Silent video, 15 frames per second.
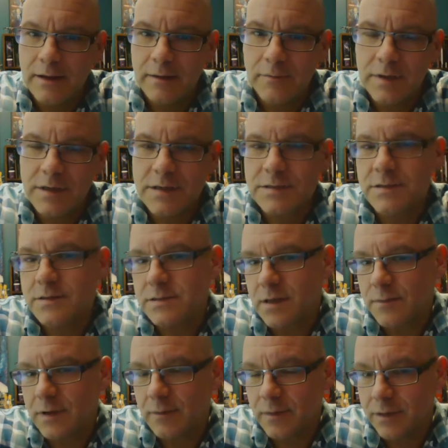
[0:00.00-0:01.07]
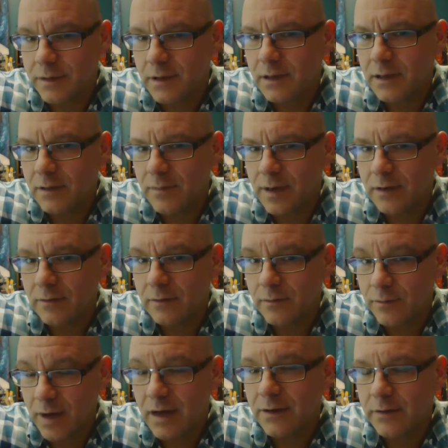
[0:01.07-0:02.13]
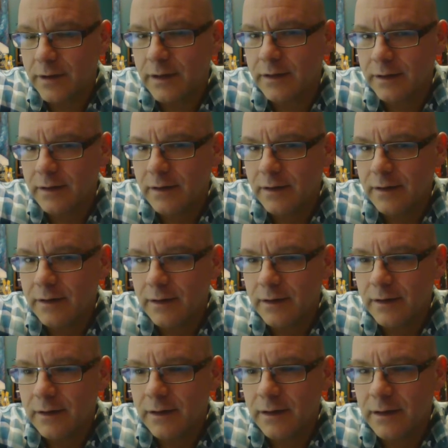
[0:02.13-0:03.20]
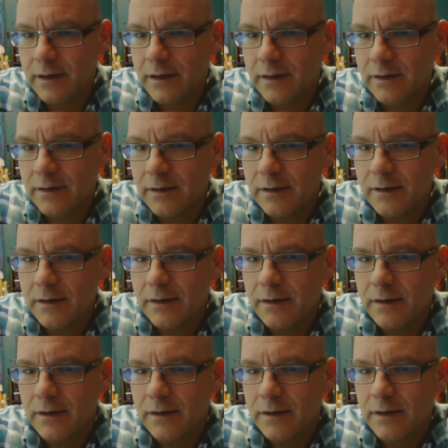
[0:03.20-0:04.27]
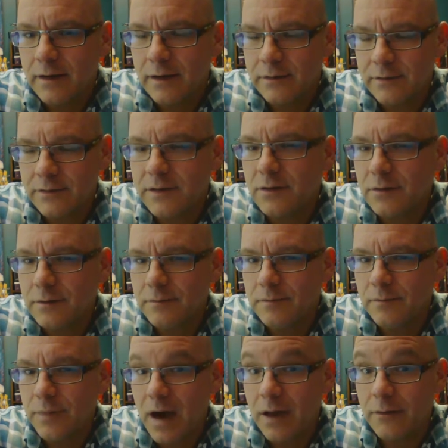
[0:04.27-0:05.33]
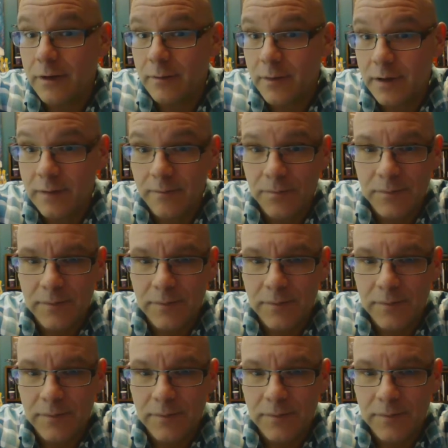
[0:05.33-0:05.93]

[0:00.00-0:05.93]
because there's something I've been thinking about, pondering, and it's still bothering me.